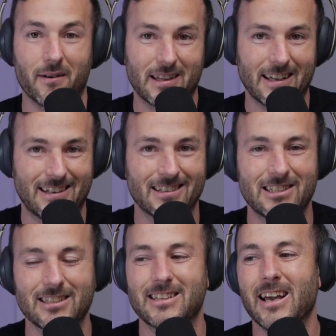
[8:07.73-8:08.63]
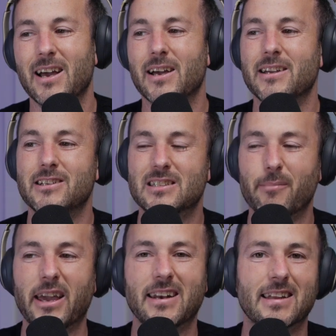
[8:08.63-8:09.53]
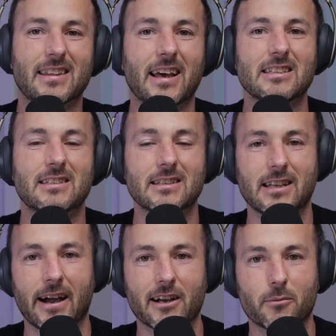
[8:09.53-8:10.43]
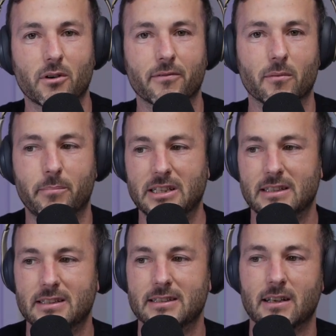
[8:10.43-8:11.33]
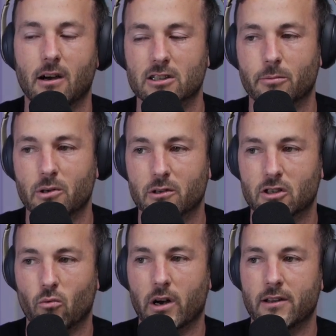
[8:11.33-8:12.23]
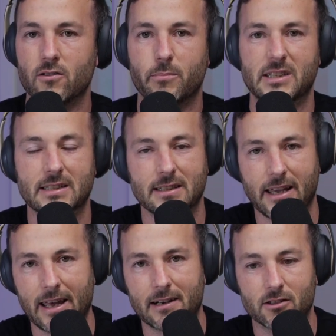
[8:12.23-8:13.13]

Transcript: Like you're just making it less desirable for businesses and entrepreneurs to want to do business in Canada.